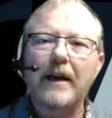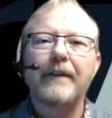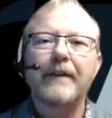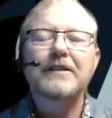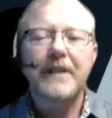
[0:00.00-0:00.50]

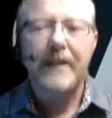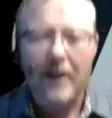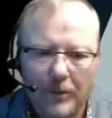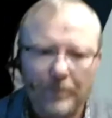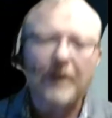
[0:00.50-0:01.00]
that's going to
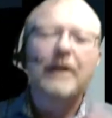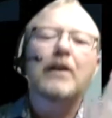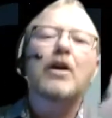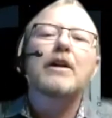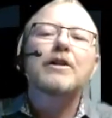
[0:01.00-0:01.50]
help me
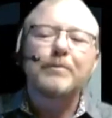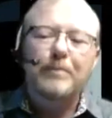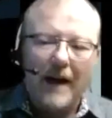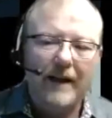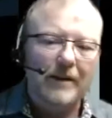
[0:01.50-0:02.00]
launch
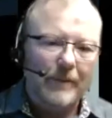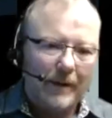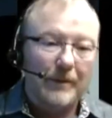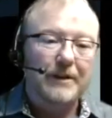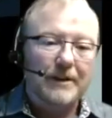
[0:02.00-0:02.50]
back into my
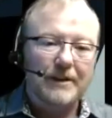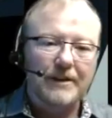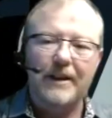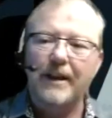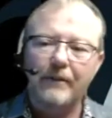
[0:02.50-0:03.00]
business because
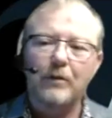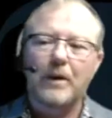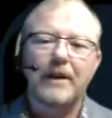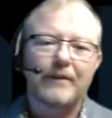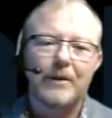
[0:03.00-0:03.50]
I never wanted to
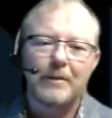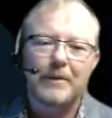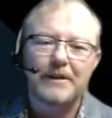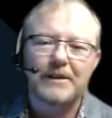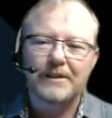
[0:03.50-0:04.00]
give up my
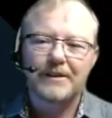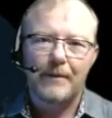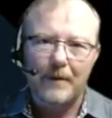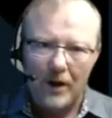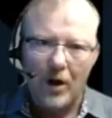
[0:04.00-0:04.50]
business. I'm
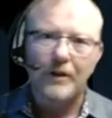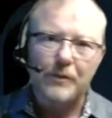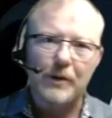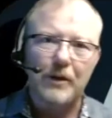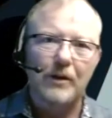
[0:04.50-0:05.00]
an
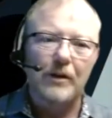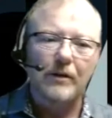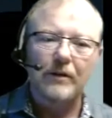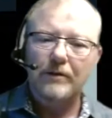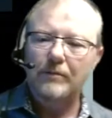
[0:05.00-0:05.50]
entrepreneur
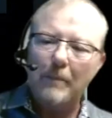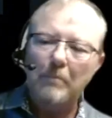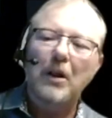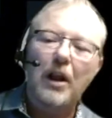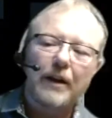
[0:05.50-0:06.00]
by
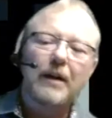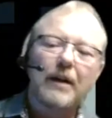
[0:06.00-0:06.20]
blood.